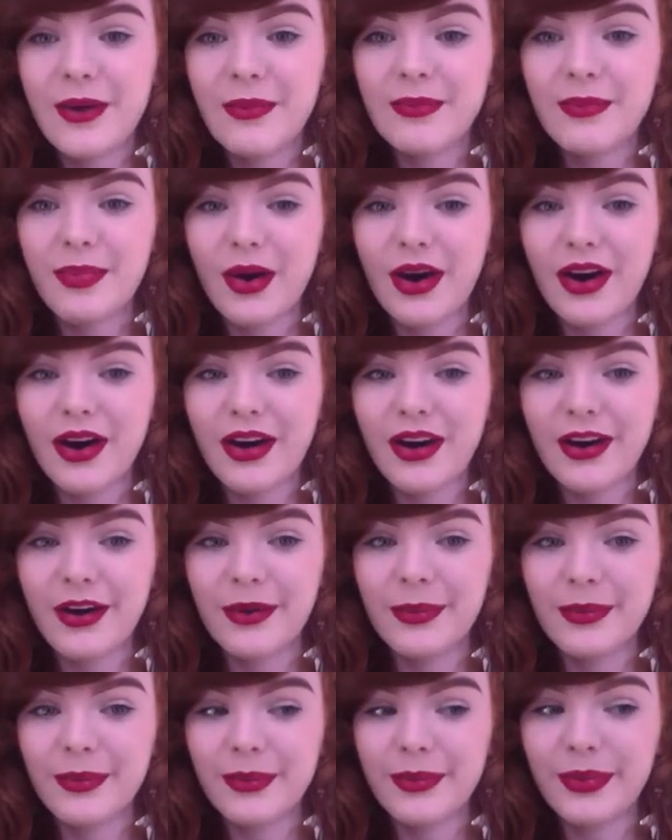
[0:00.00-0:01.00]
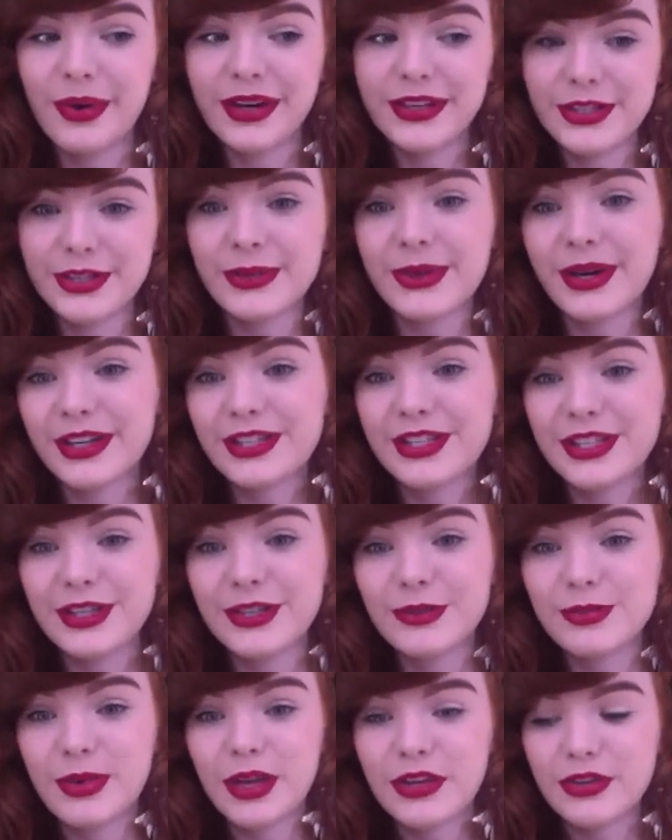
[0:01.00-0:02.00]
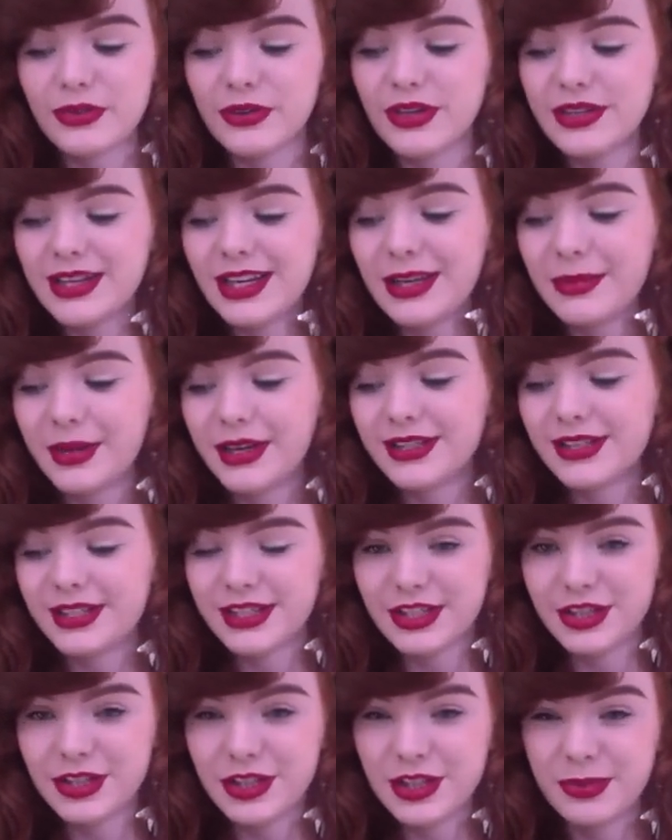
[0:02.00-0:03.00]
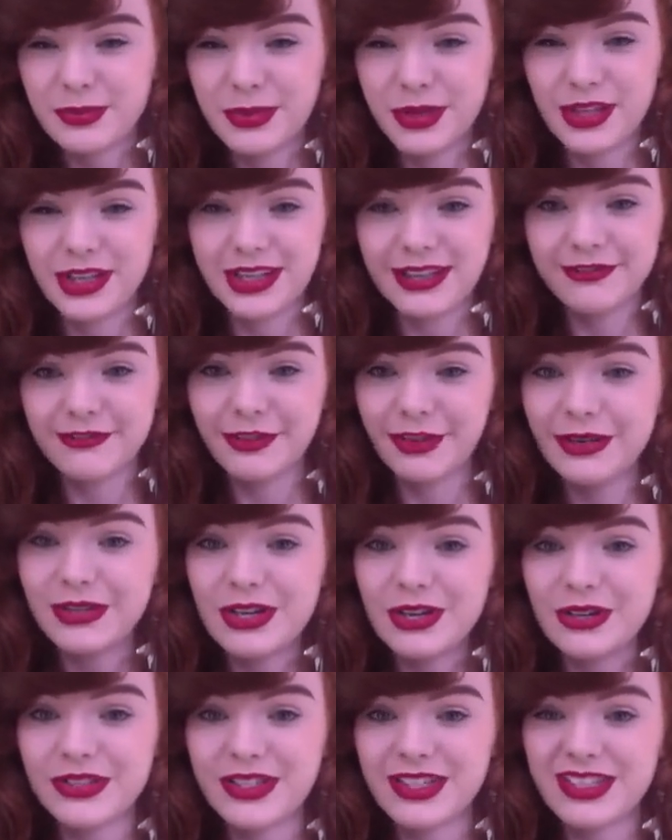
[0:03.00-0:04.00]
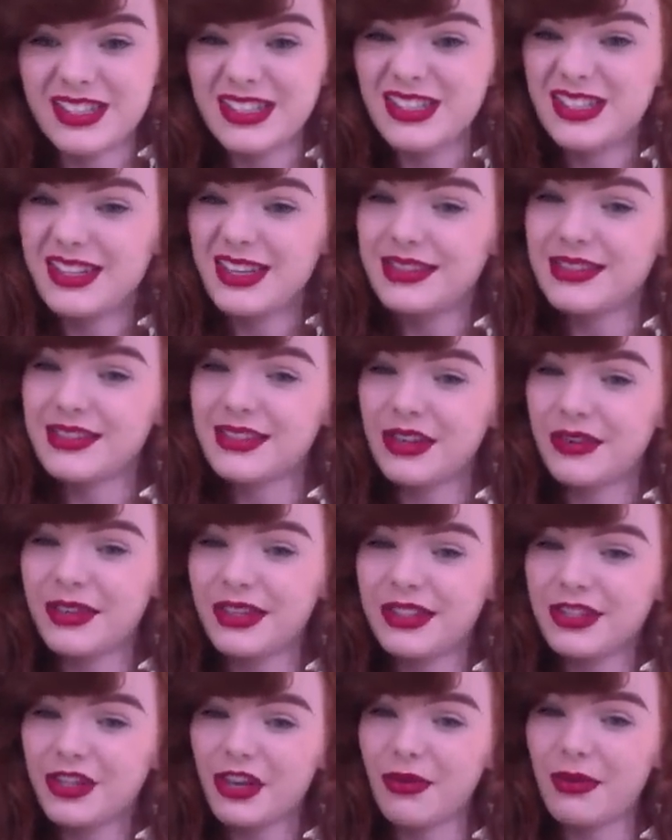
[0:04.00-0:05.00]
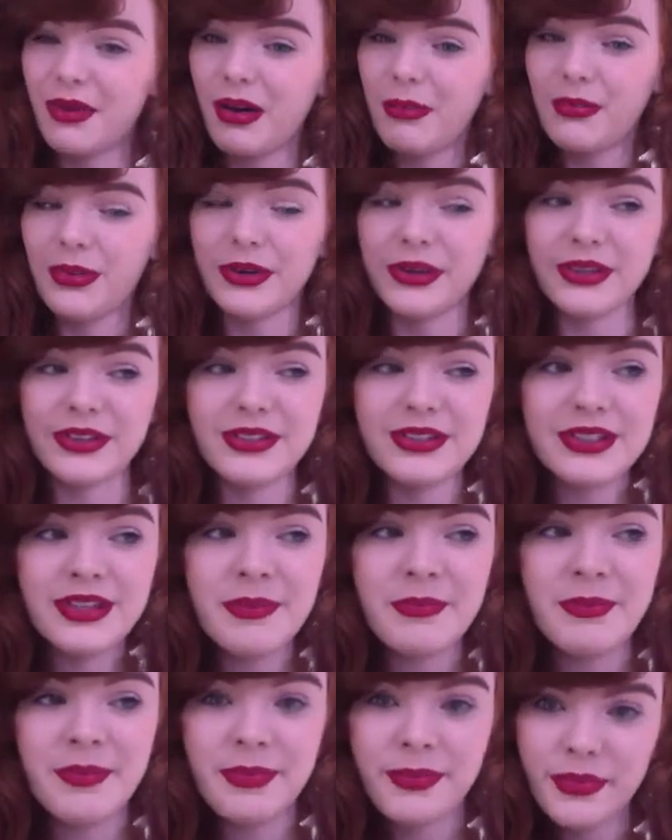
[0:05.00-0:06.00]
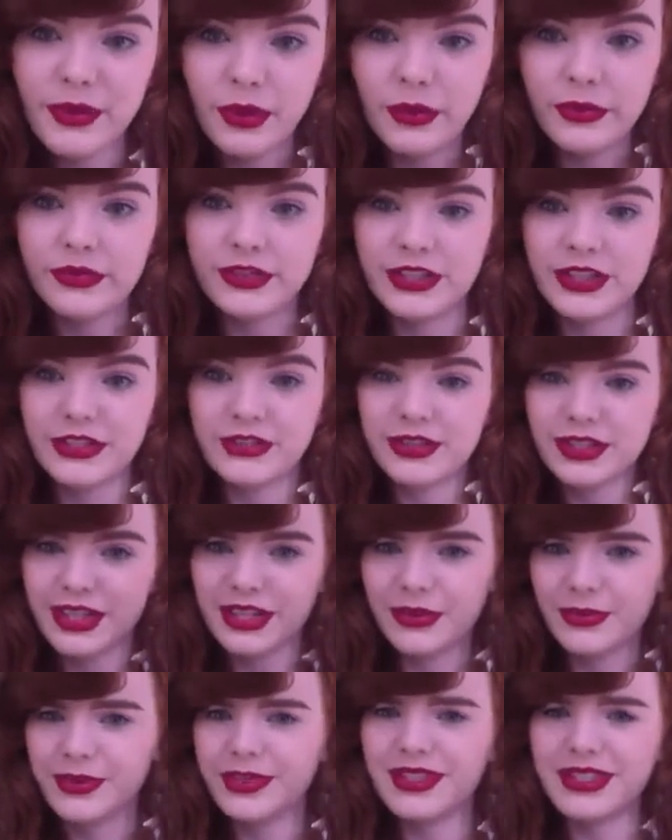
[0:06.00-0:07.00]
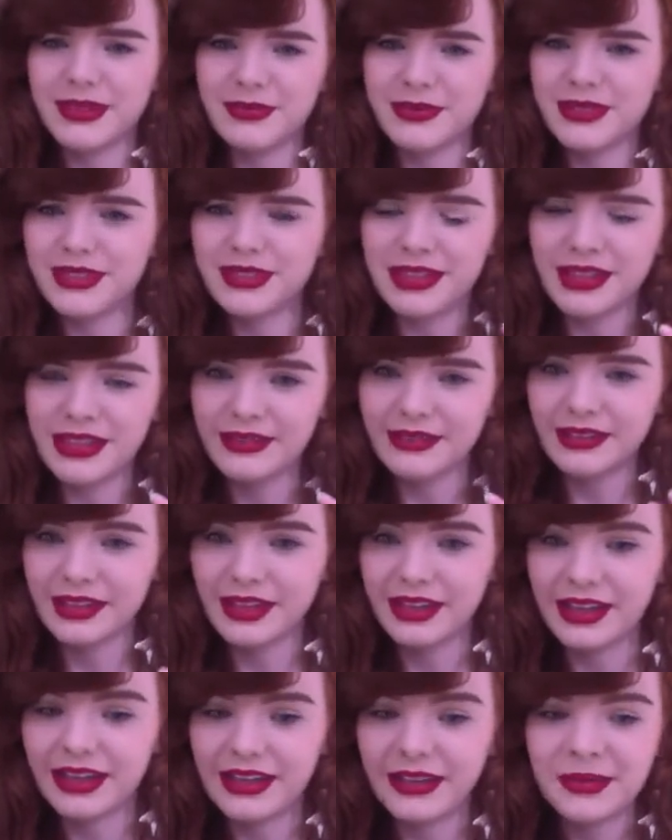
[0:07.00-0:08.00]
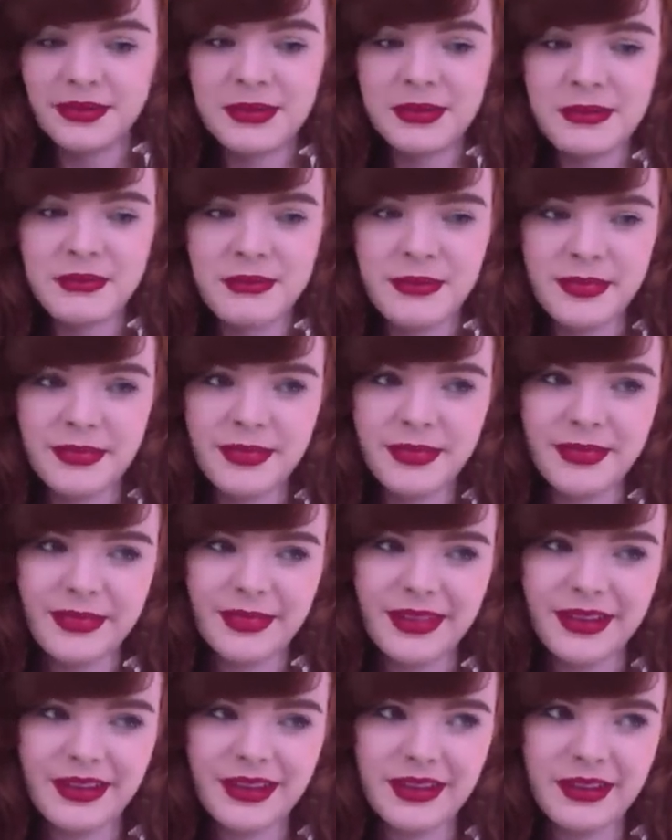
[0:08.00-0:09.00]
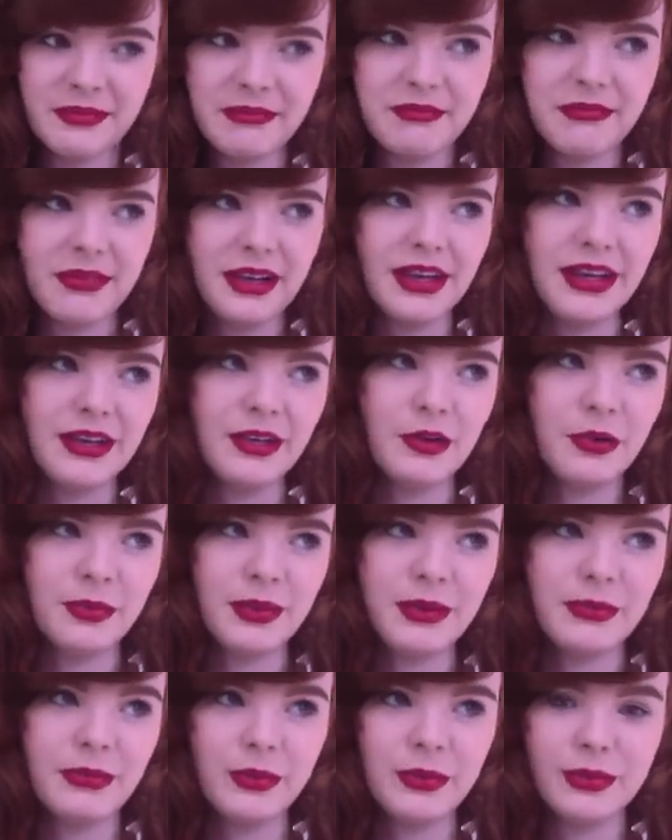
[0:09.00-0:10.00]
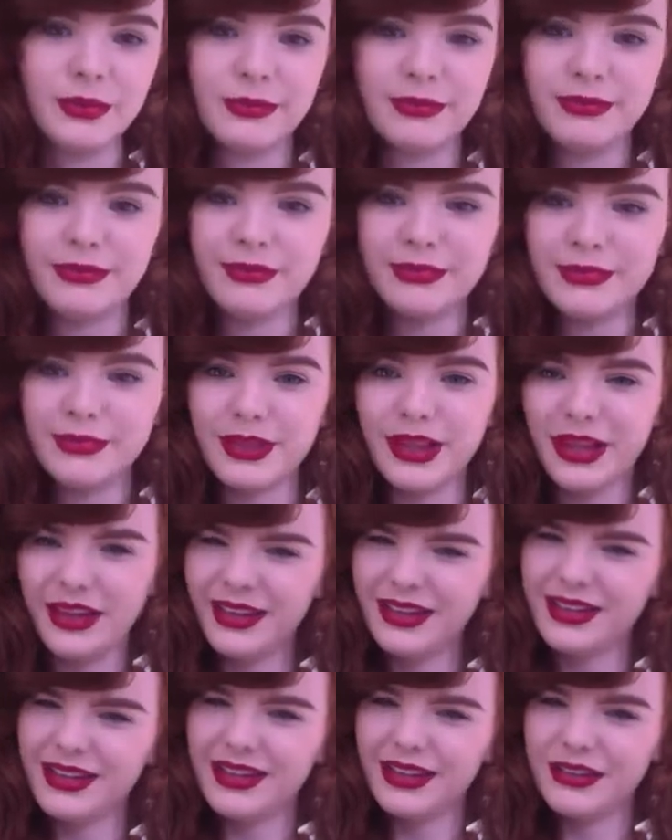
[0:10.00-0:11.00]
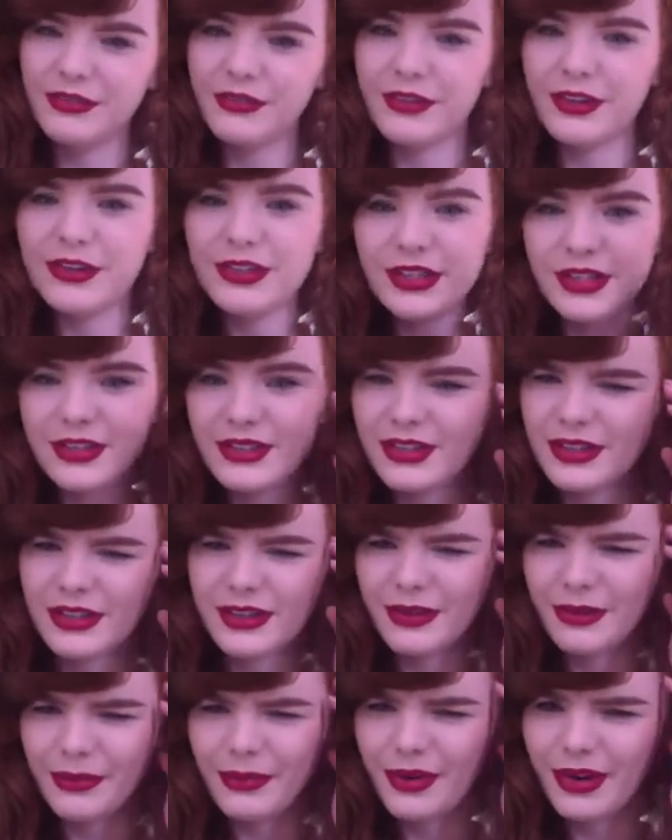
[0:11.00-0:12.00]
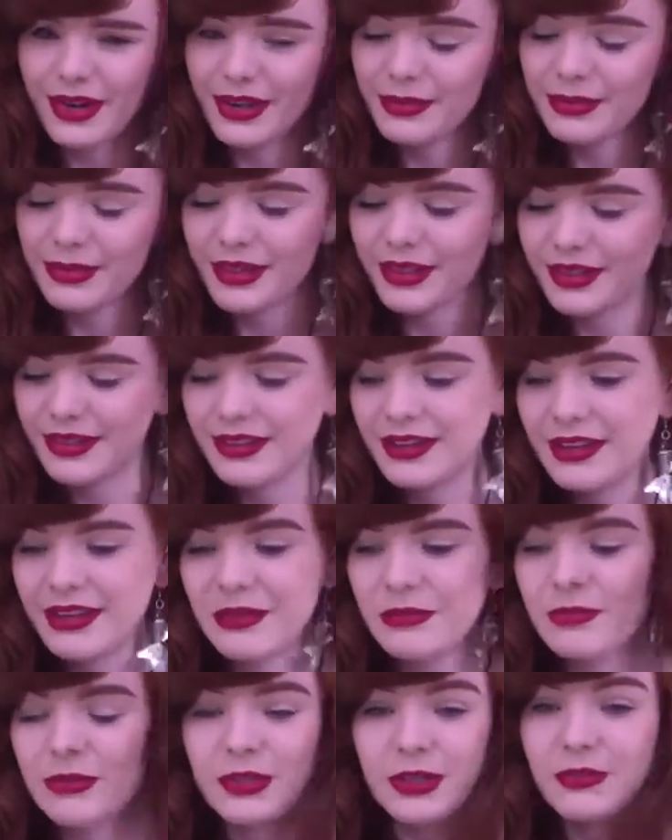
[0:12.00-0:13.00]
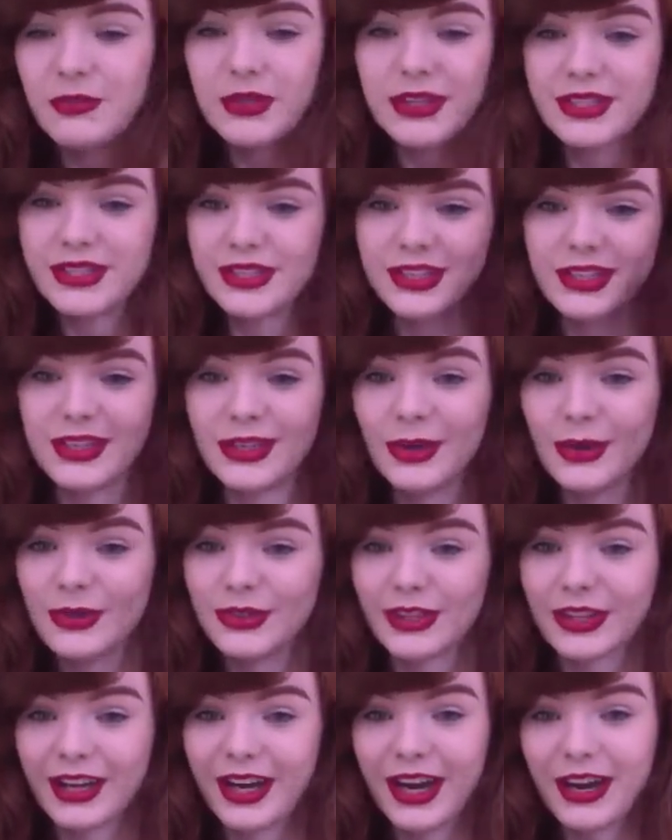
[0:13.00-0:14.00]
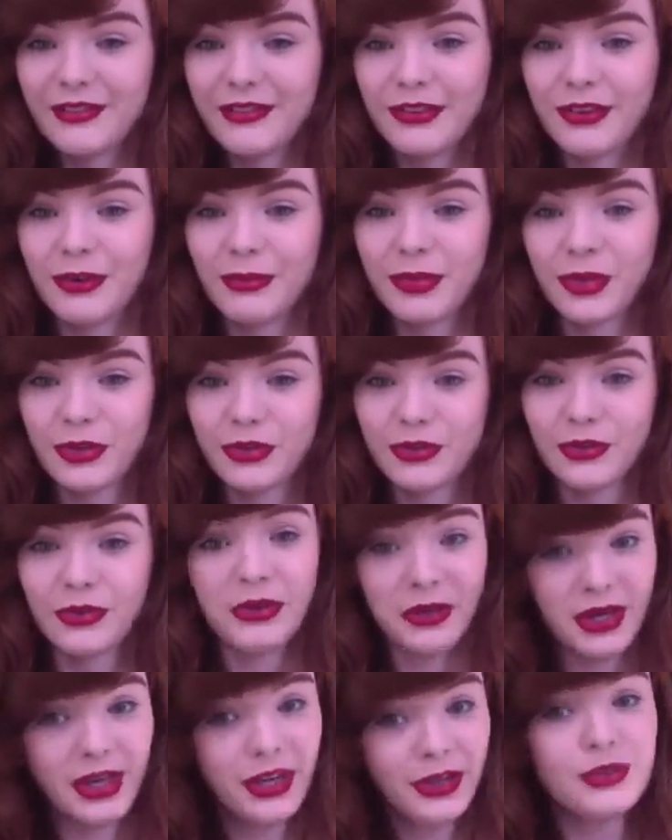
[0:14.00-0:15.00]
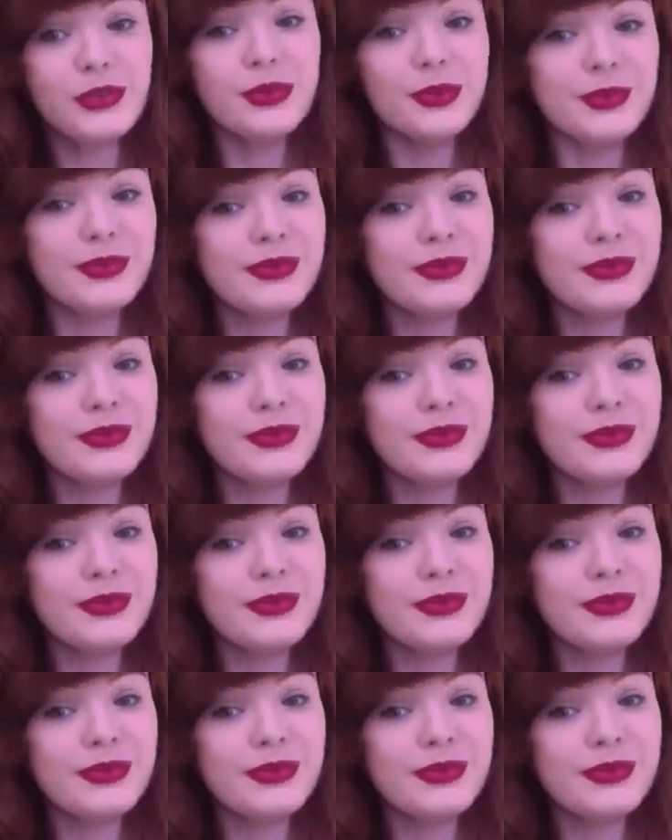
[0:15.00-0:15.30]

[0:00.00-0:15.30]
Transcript: but I do actually use blusher on a daily basis. It's just purely in photos. It doesn't necessarily show up because obviously your skin always seems like a little bit more light in photos. I don't know why, but for some reason it looks like I haven't got blusher on, and I do.